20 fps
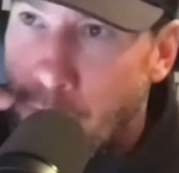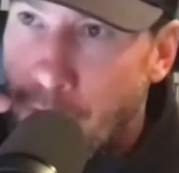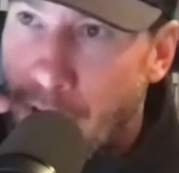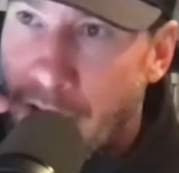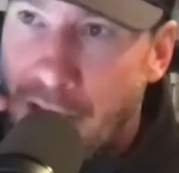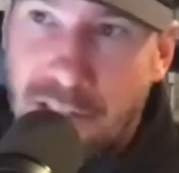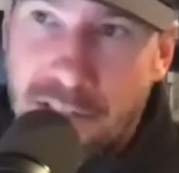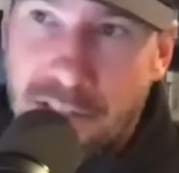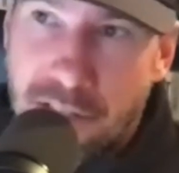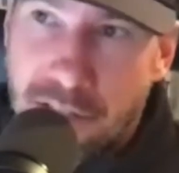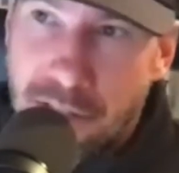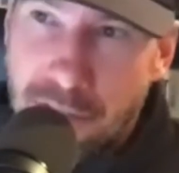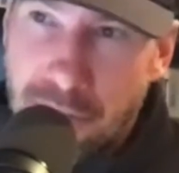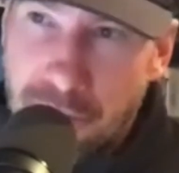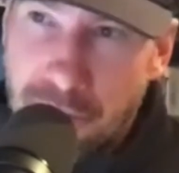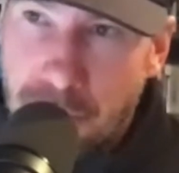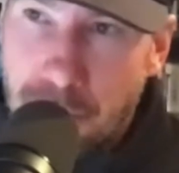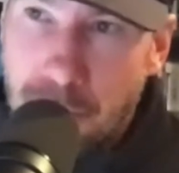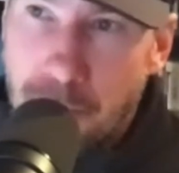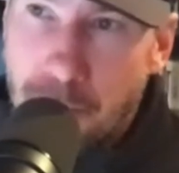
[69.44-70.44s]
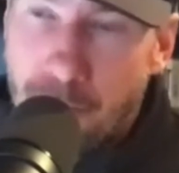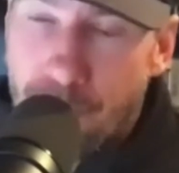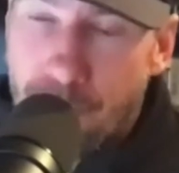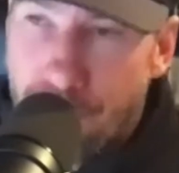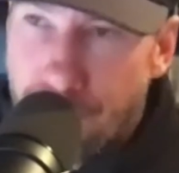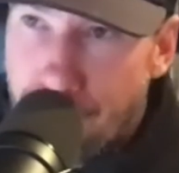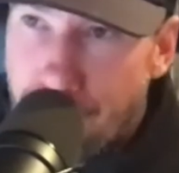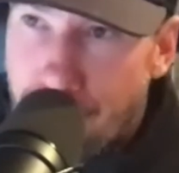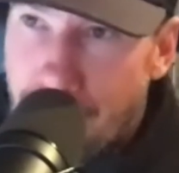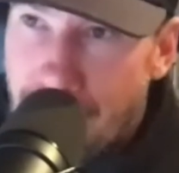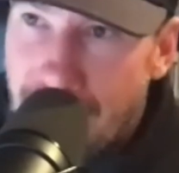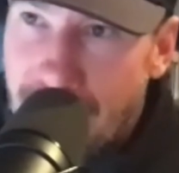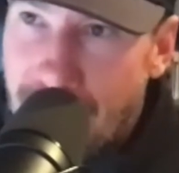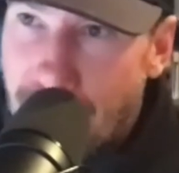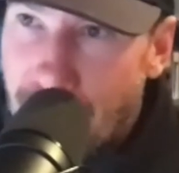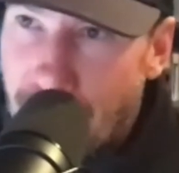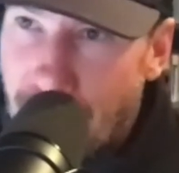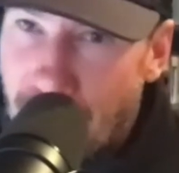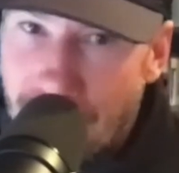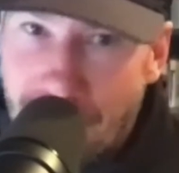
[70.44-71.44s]
race to,
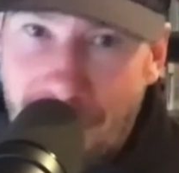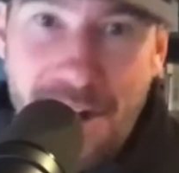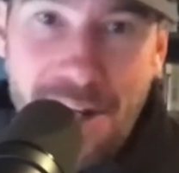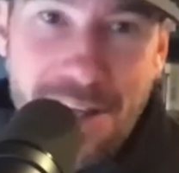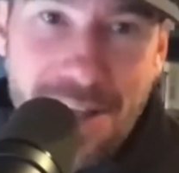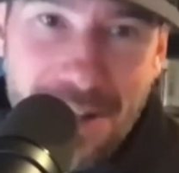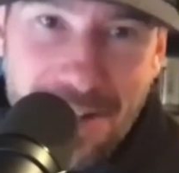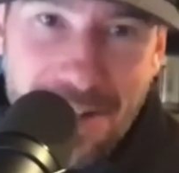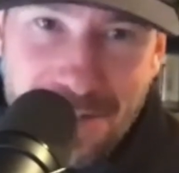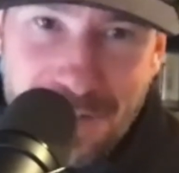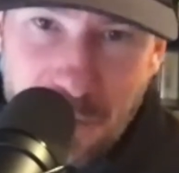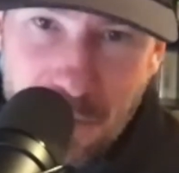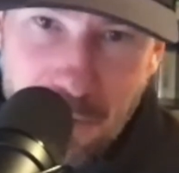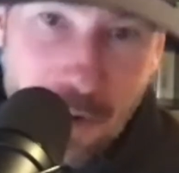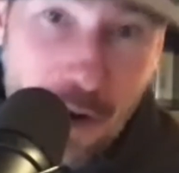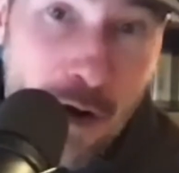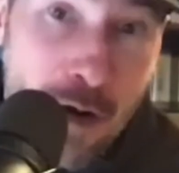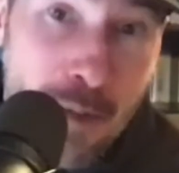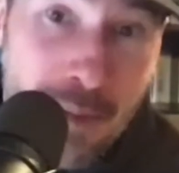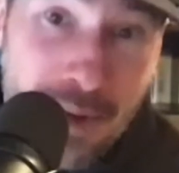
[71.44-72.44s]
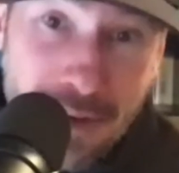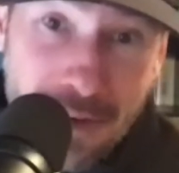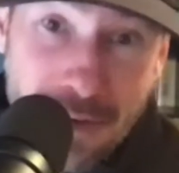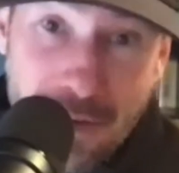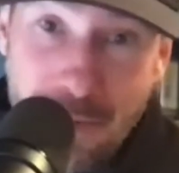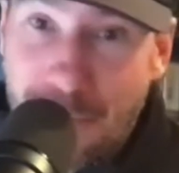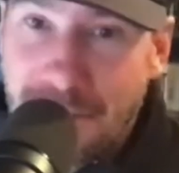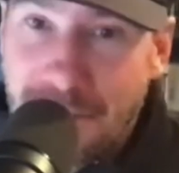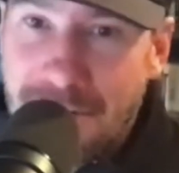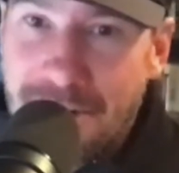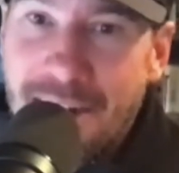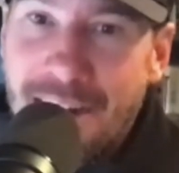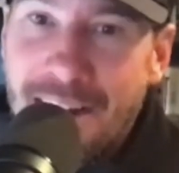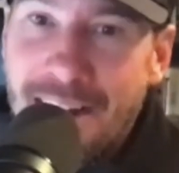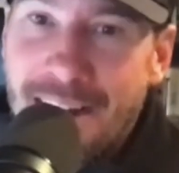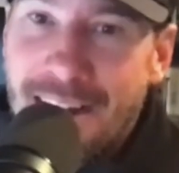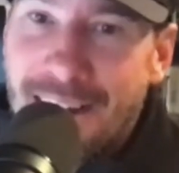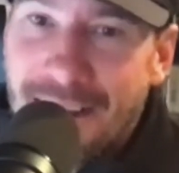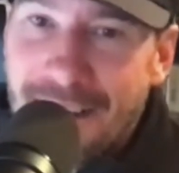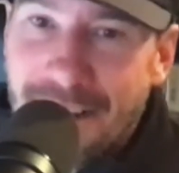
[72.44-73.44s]
Leviticus or Romans, which,
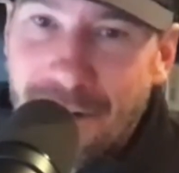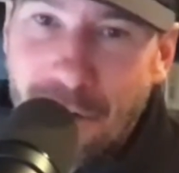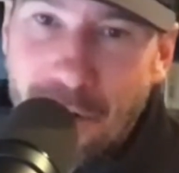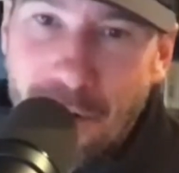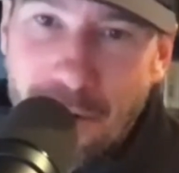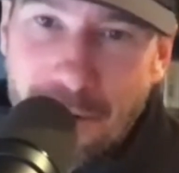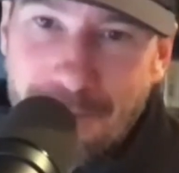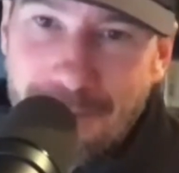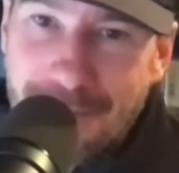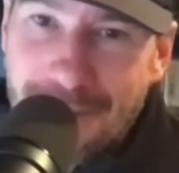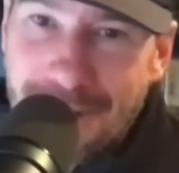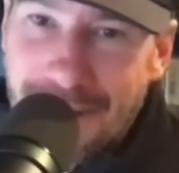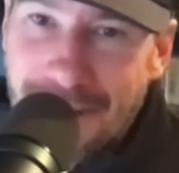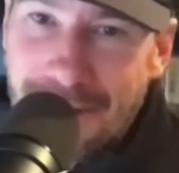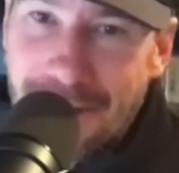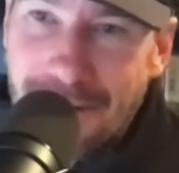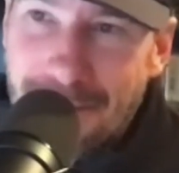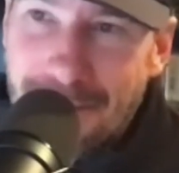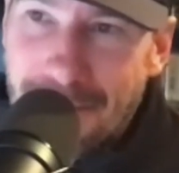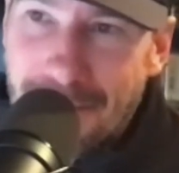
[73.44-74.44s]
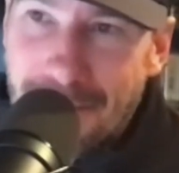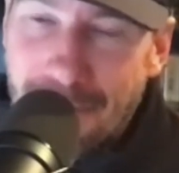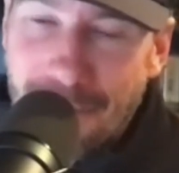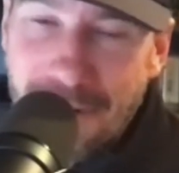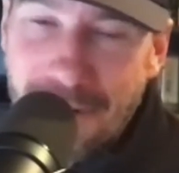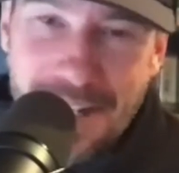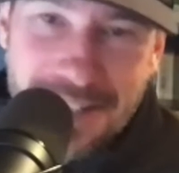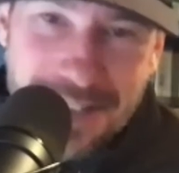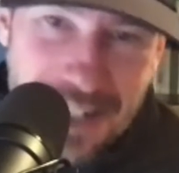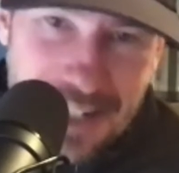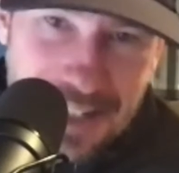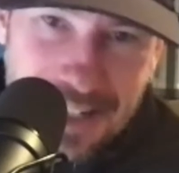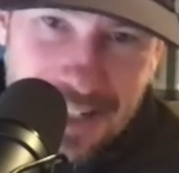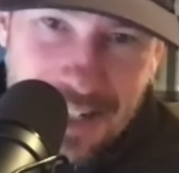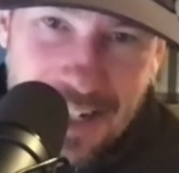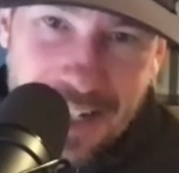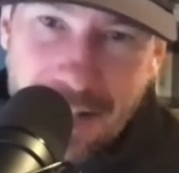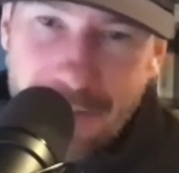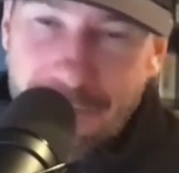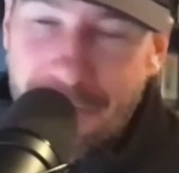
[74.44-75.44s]
Leviticus
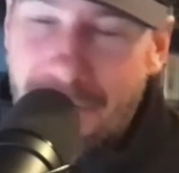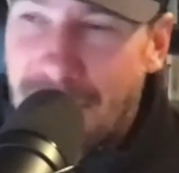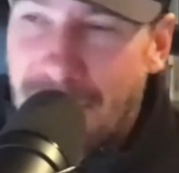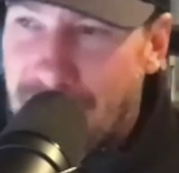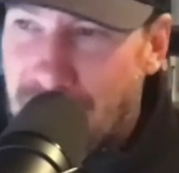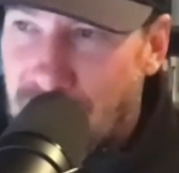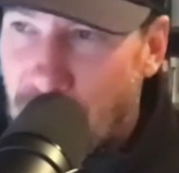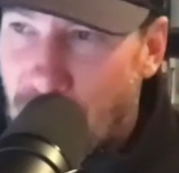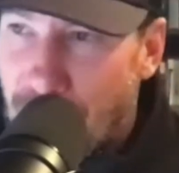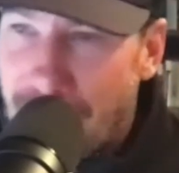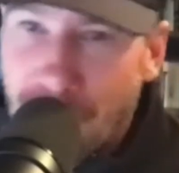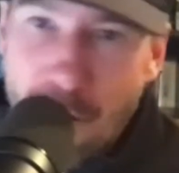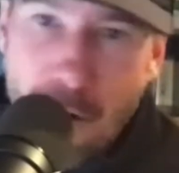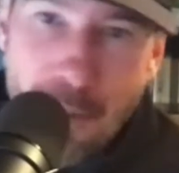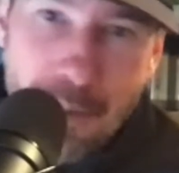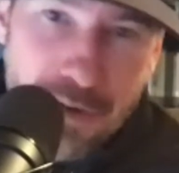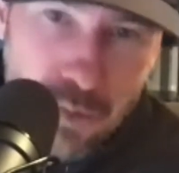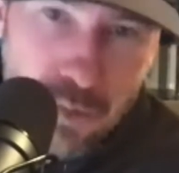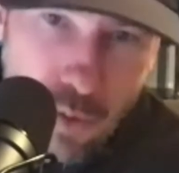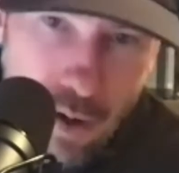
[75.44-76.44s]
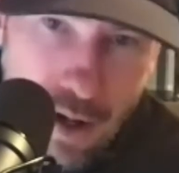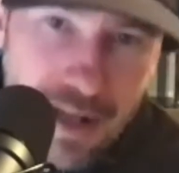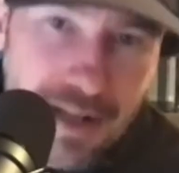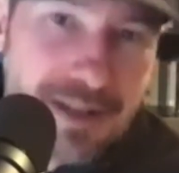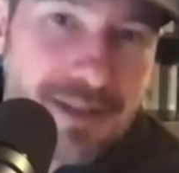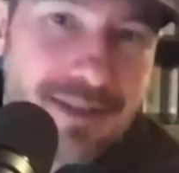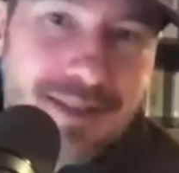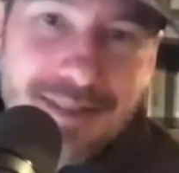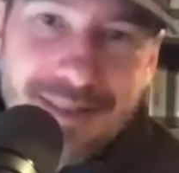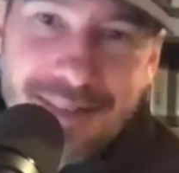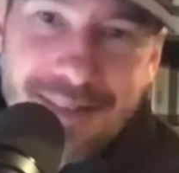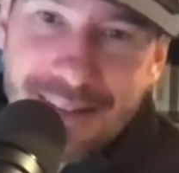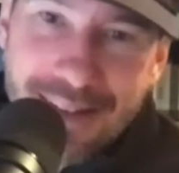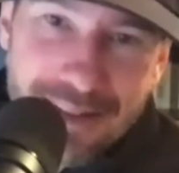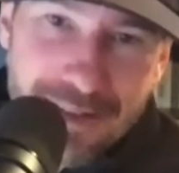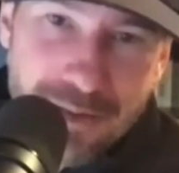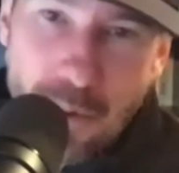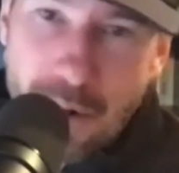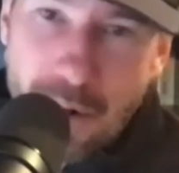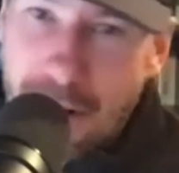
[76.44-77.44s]
18, Leviticus 20, Romans 1
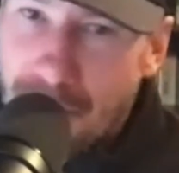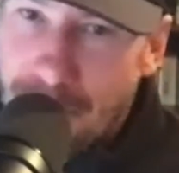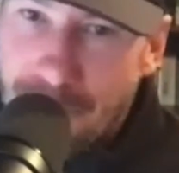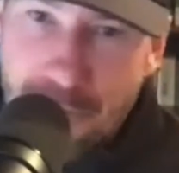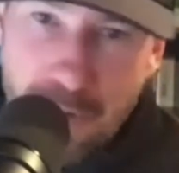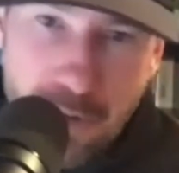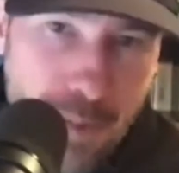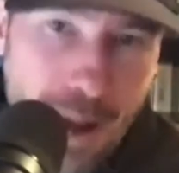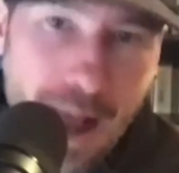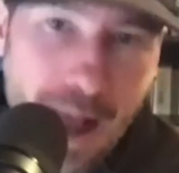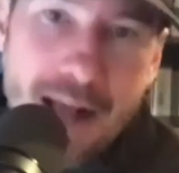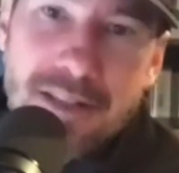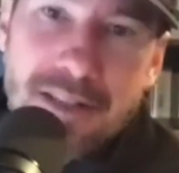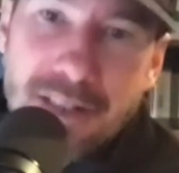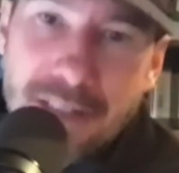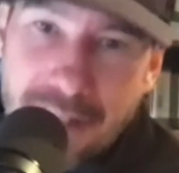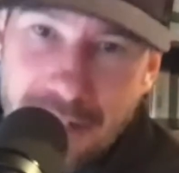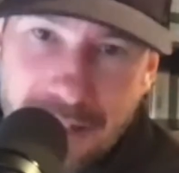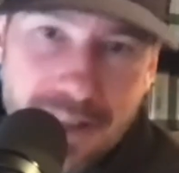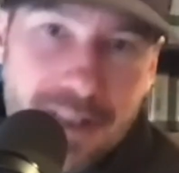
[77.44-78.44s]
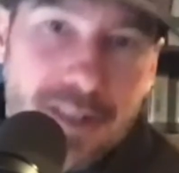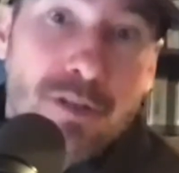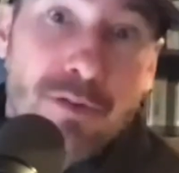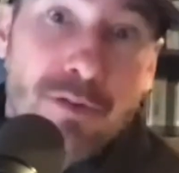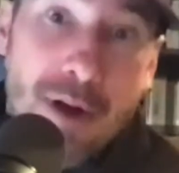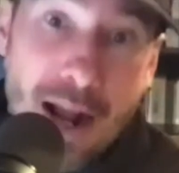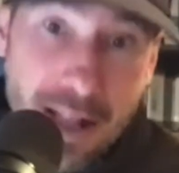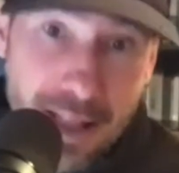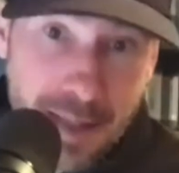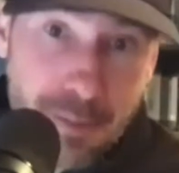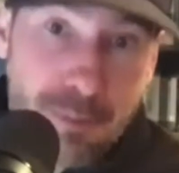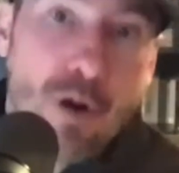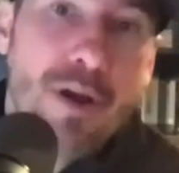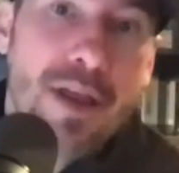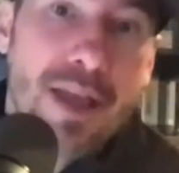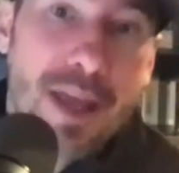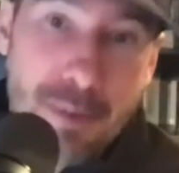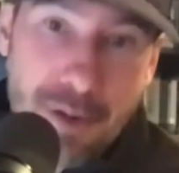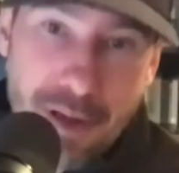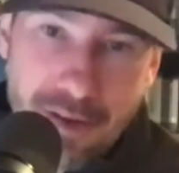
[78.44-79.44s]
is one of the few passages that directly
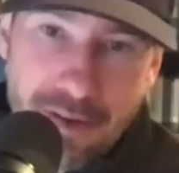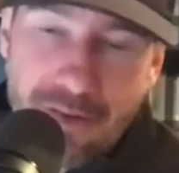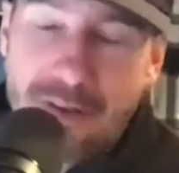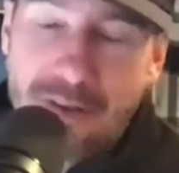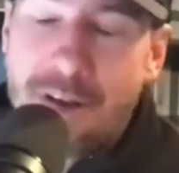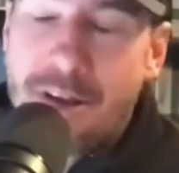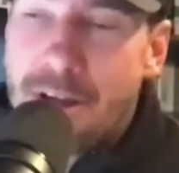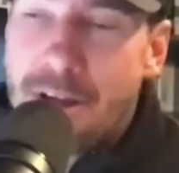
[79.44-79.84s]
prohibits